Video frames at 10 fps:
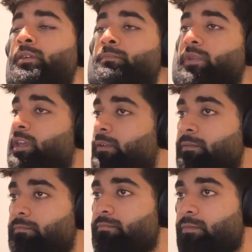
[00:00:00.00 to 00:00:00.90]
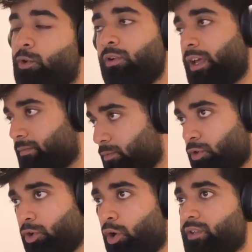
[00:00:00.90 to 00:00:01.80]
even, like
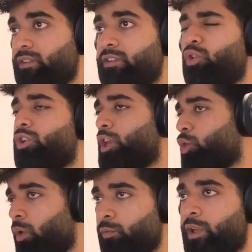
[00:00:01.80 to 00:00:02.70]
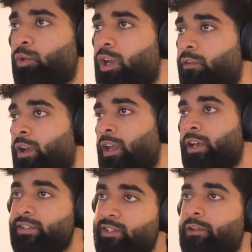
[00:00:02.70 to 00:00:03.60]
the doctor says, it's going to take you 1 week to recover.
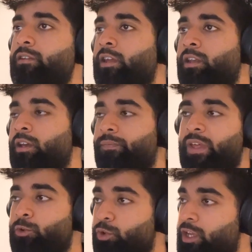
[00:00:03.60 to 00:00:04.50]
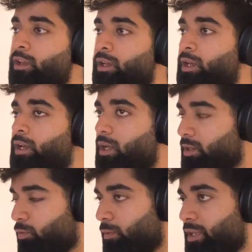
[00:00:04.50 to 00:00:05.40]
Set a date that today
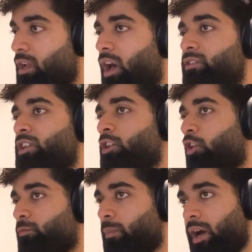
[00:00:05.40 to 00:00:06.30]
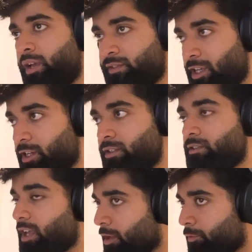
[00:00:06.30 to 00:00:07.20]
it will be the last day of my
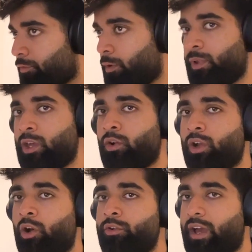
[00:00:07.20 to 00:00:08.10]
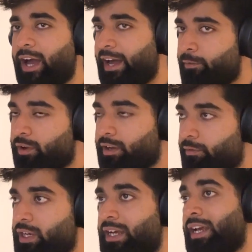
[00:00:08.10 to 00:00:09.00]
sickness, and from here on out I will
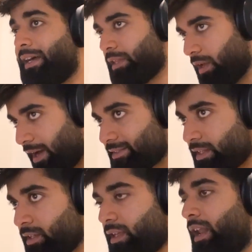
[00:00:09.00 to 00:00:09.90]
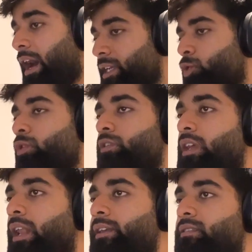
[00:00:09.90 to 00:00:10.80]
recover. And the last thing that I truly
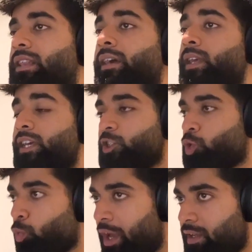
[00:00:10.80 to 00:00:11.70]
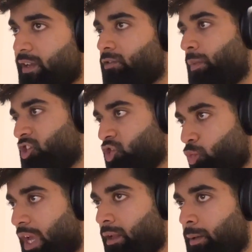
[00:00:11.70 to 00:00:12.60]
realize is that sweat as much as
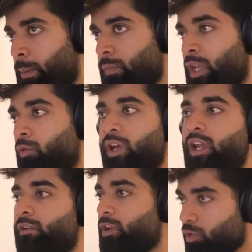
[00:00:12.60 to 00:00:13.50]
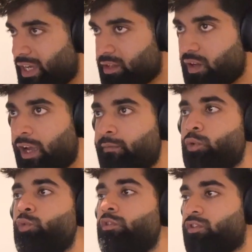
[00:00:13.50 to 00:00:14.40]
you can. Whenever you get the time
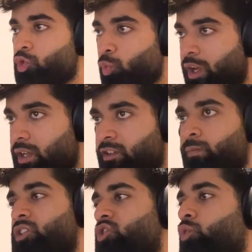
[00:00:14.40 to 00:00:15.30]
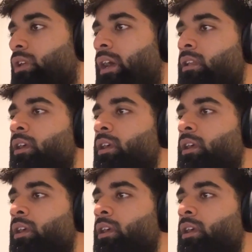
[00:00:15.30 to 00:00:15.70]
to sweat as much as you can,